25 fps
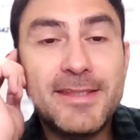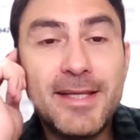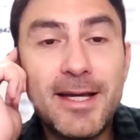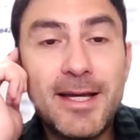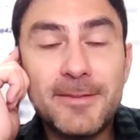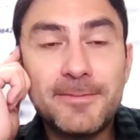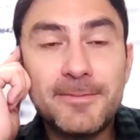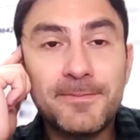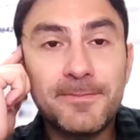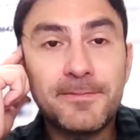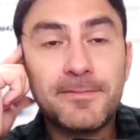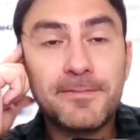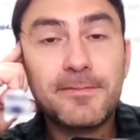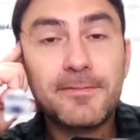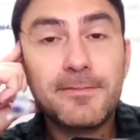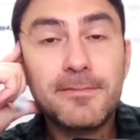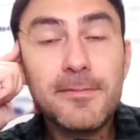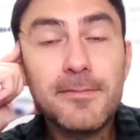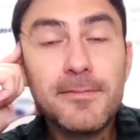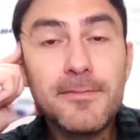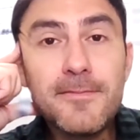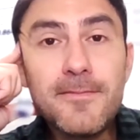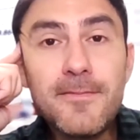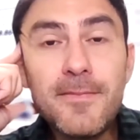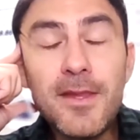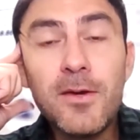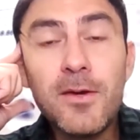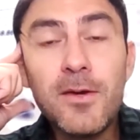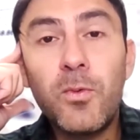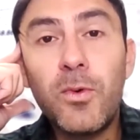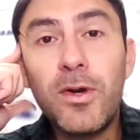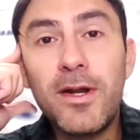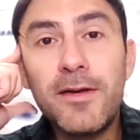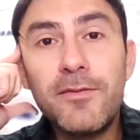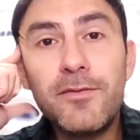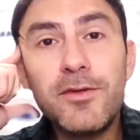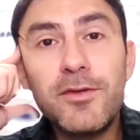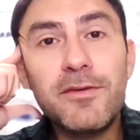that
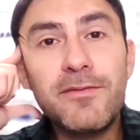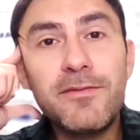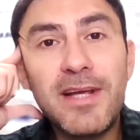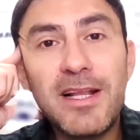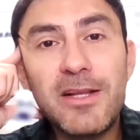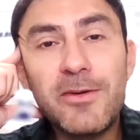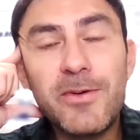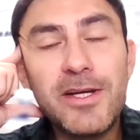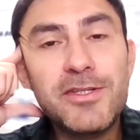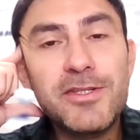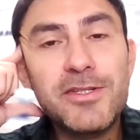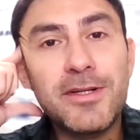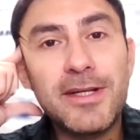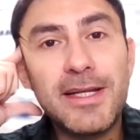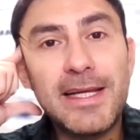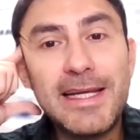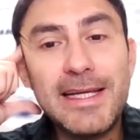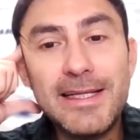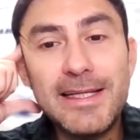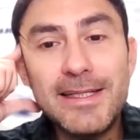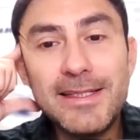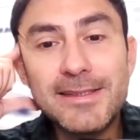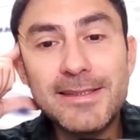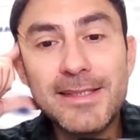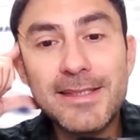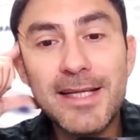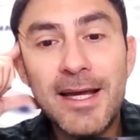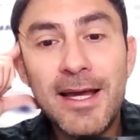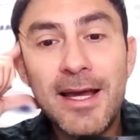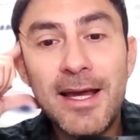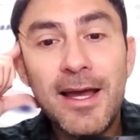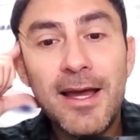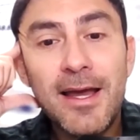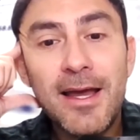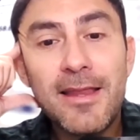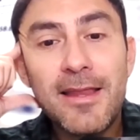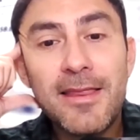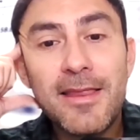whatever your valuation is,
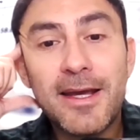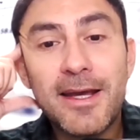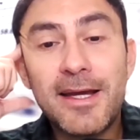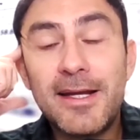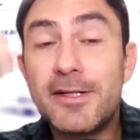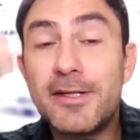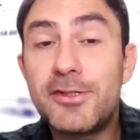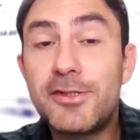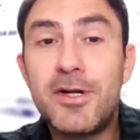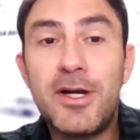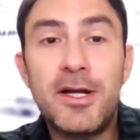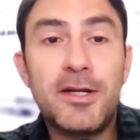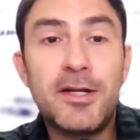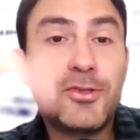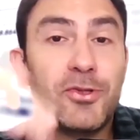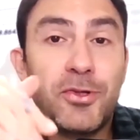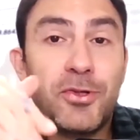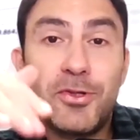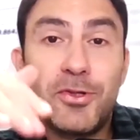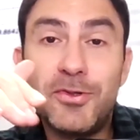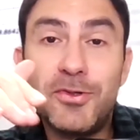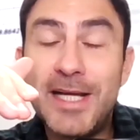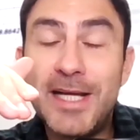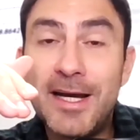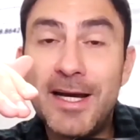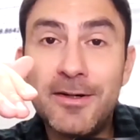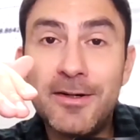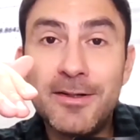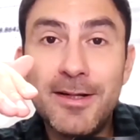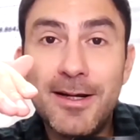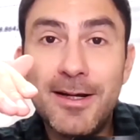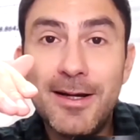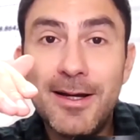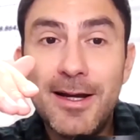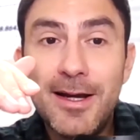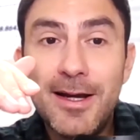they're going to try and talk you down.